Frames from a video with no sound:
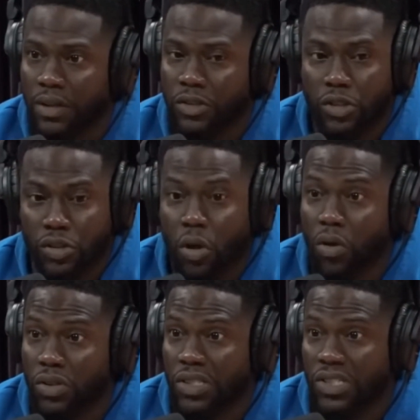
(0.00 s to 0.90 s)
to
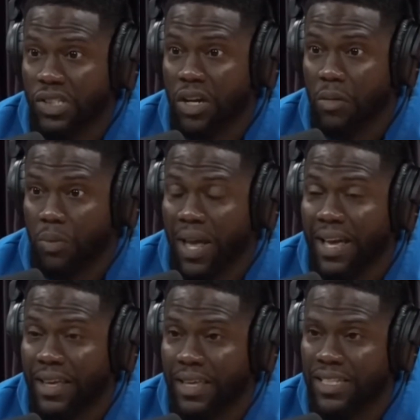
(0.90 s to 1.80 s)
talk to these young
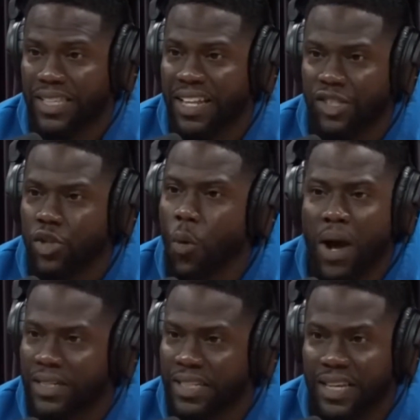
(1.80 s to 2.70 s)
black kids that has no
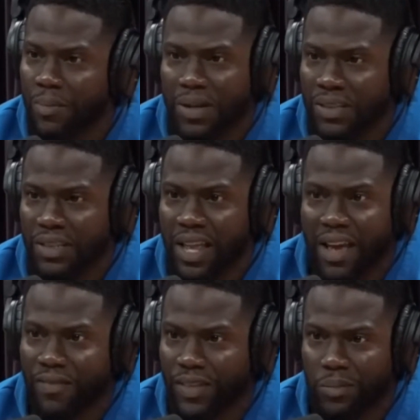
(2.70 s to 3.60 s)
idea about the
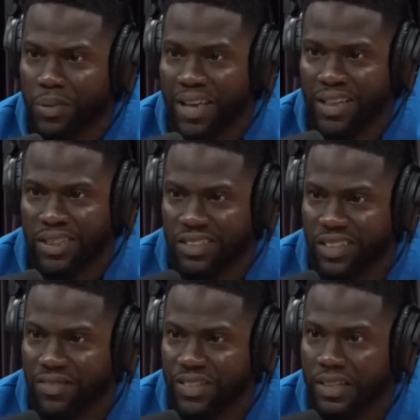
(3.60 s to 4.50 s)
life that the black kids are
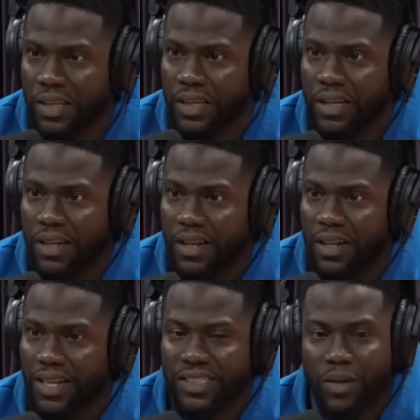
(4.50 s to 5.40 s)
living.
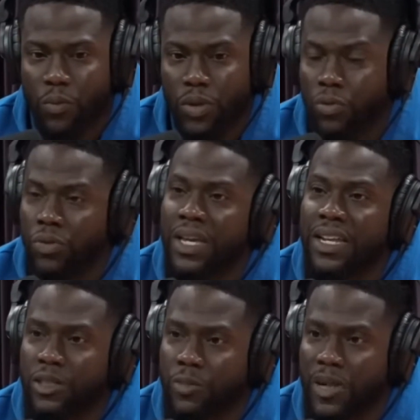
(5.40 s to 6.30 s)
I said, what you
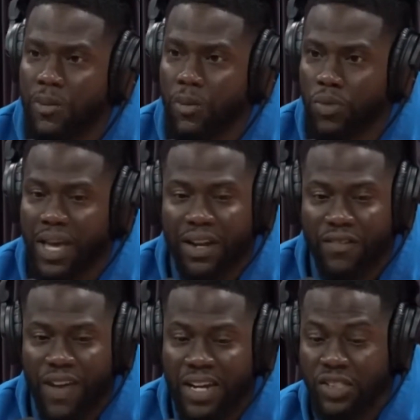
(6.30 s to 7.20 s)
need is people that have
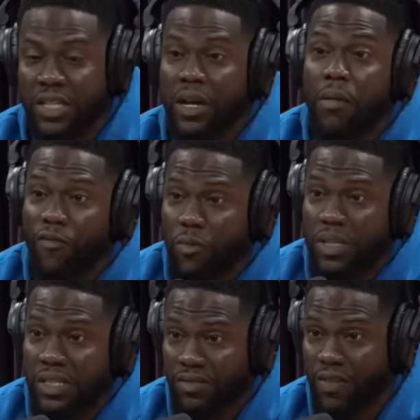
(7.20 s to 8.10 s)
actually come from
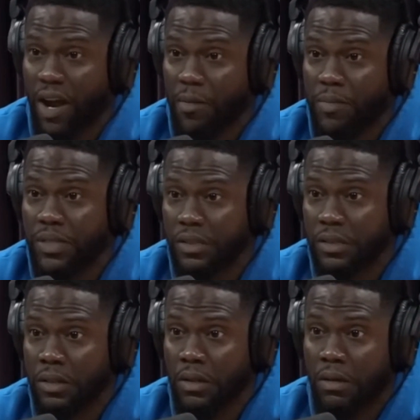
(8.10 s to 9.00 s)
these environments.
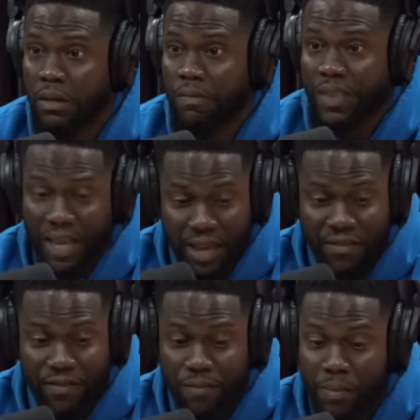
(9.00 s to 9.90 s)
They
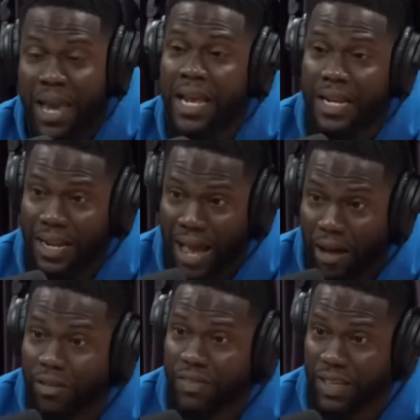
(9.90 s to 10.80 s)
have made it
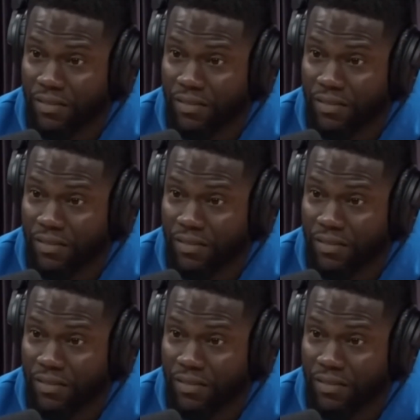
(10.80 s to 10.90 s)
out of the